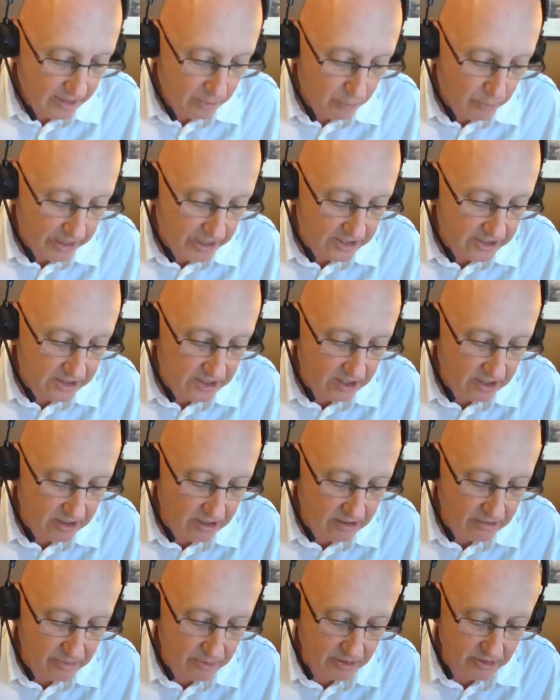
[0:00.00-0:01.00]
Week
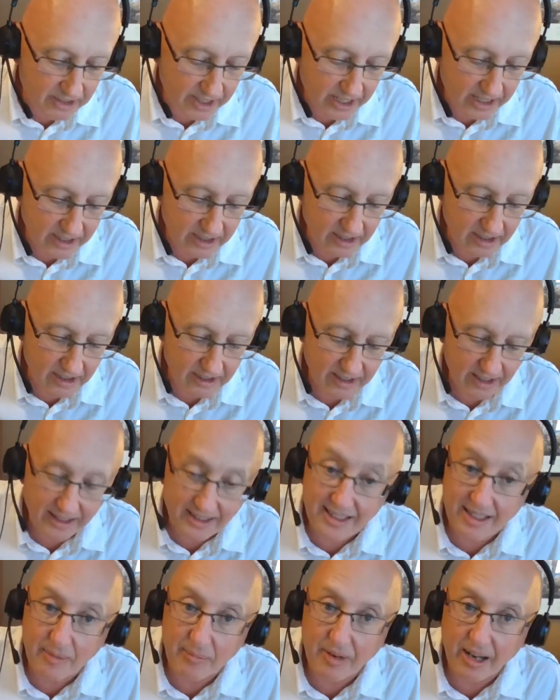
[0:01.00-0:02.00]
2, we'll take a look at
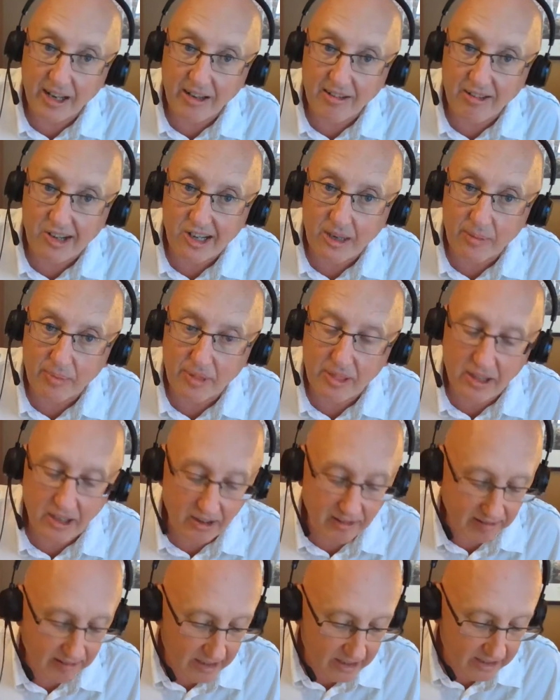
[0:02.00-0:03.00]
some leadership
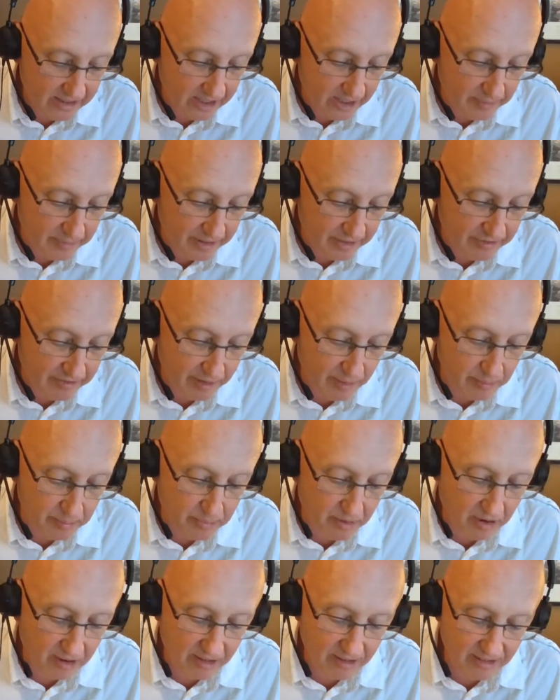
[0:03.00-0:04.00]
theory coming from
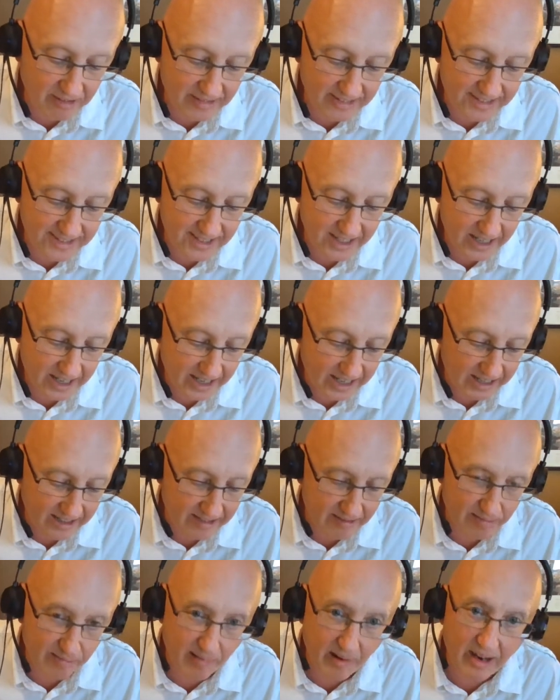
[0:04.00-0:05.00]
Burns
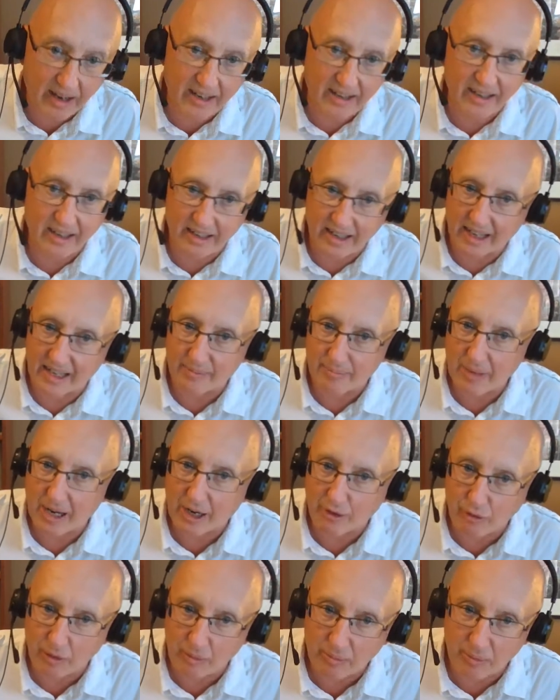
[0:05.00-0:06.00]
and Wren. Again,
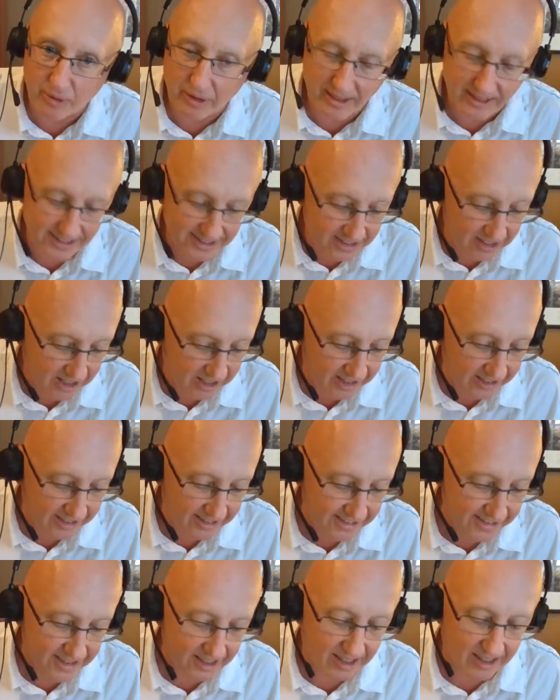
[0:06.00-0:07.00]
PowerPoint
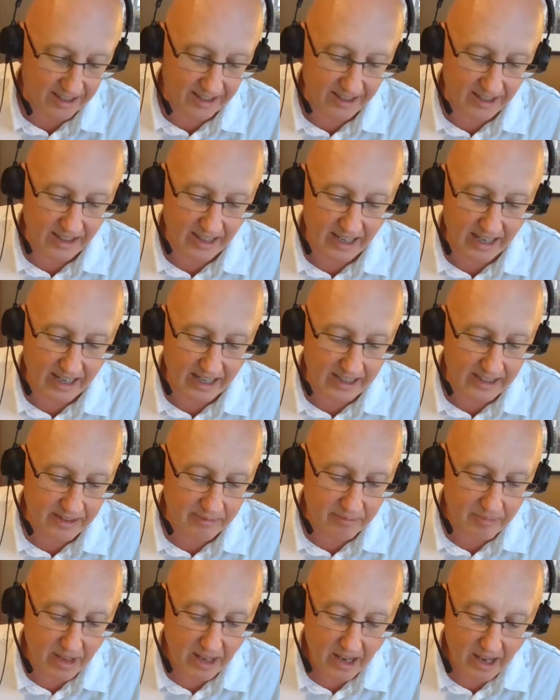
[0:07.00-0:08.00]
slides on that.
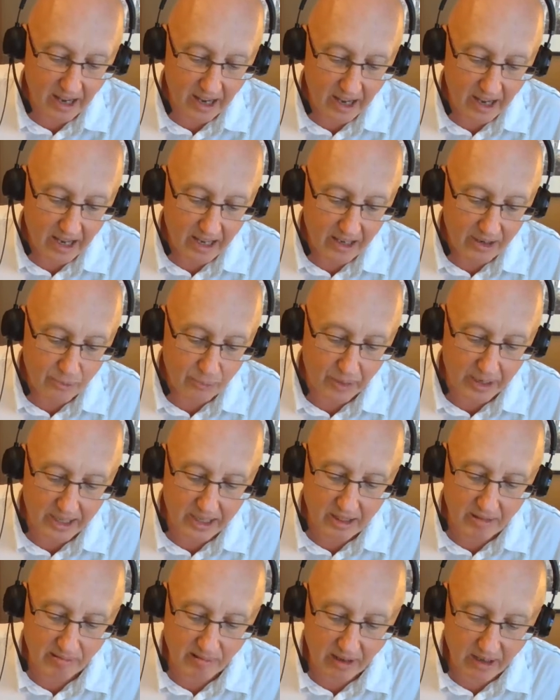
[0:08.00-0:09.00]
Week
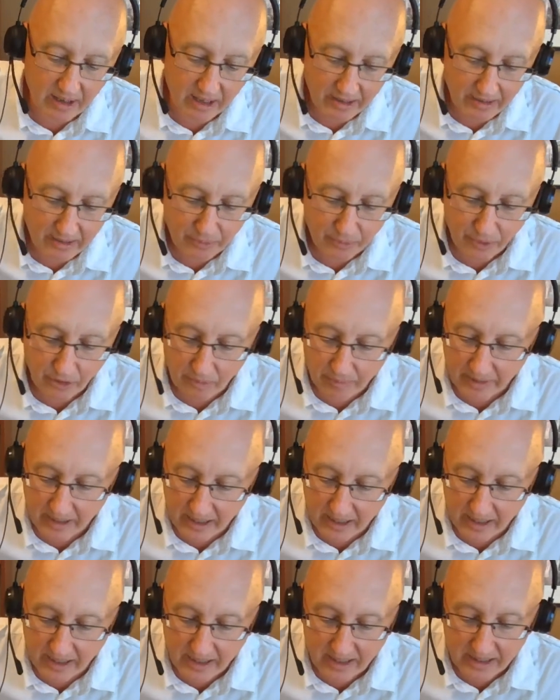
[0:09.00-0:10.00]
3, we'll
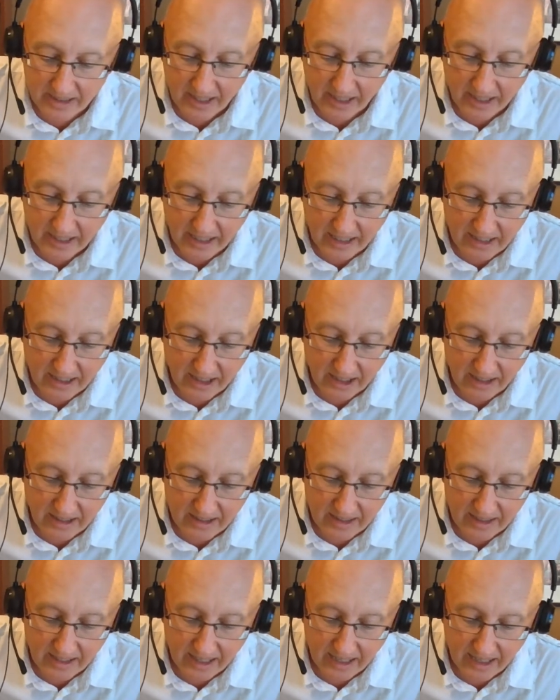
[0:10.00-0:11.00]
be taking a
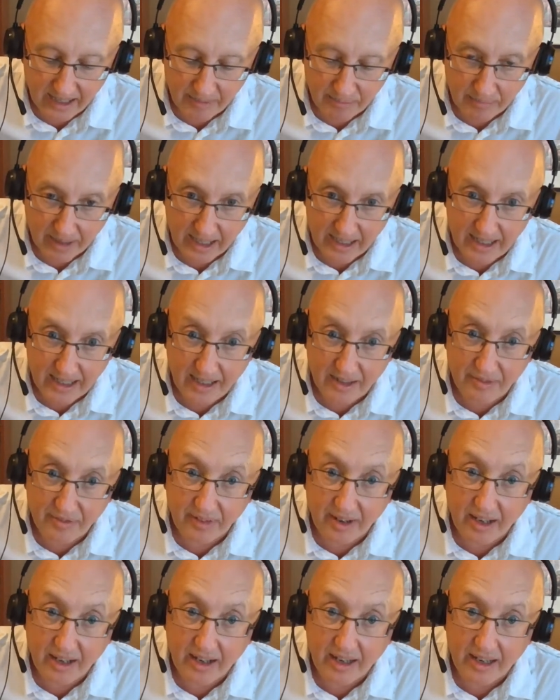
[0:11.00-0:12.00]
look at
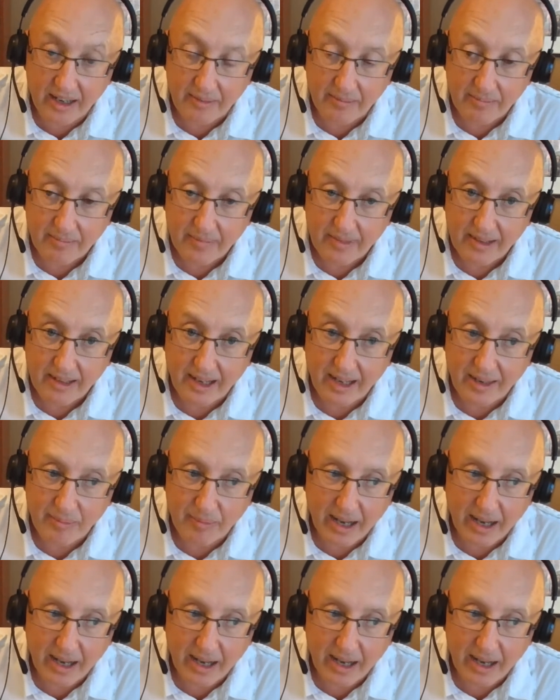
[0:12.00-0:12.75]
Machiavelli and